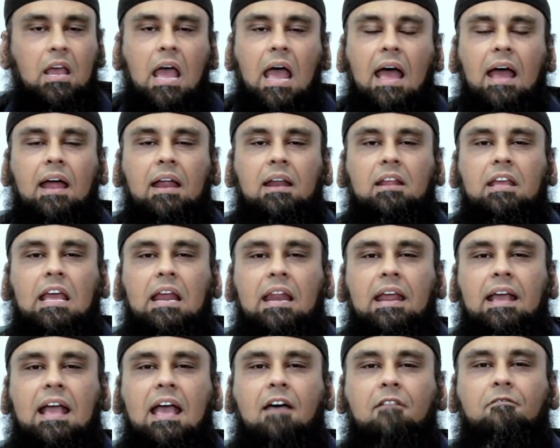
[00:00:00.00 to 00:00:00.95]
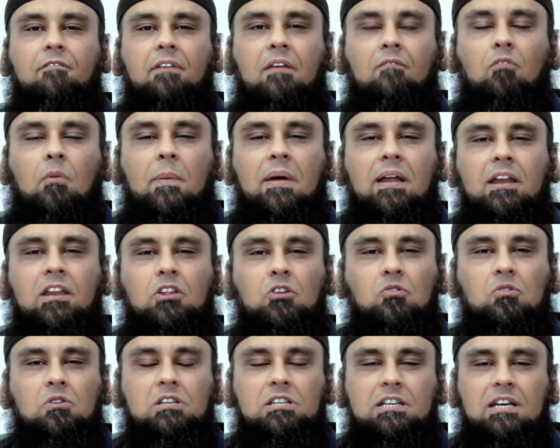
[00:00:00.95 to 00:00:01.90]
and killing every woman,
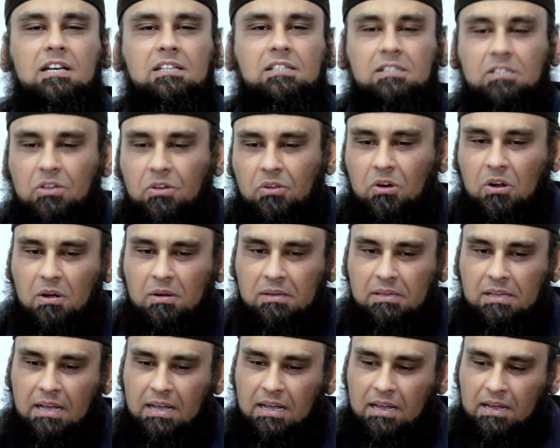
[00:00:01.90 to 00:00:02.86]
you just, you know,